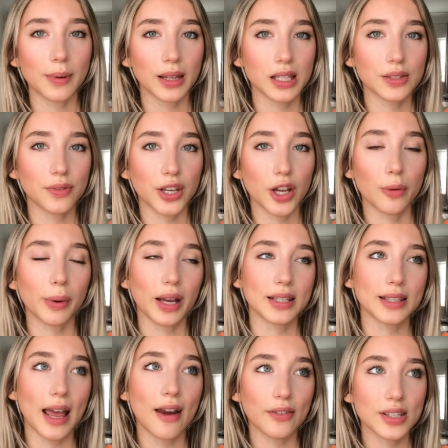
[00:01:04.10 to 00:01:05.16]
make this video
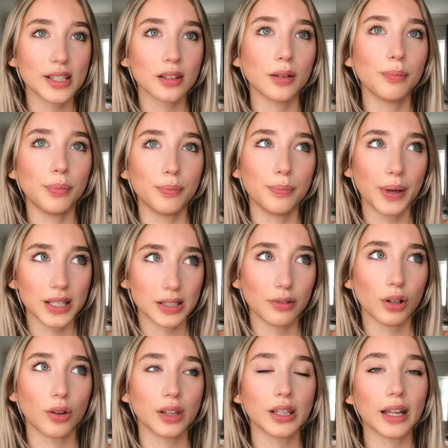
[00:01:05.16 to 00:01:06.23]
because every single piece of
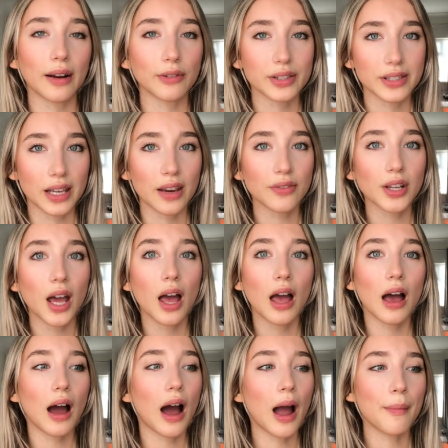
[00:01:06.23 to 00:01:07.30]
clothing that I received,
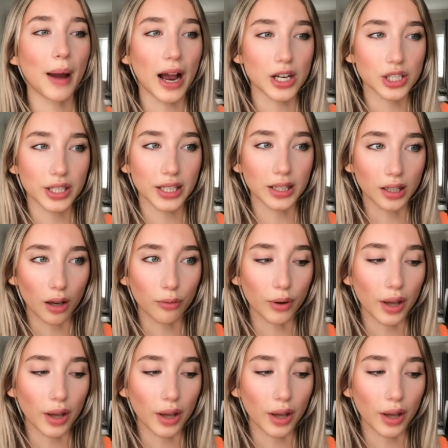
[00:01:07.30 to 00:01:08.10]
I'm actually in love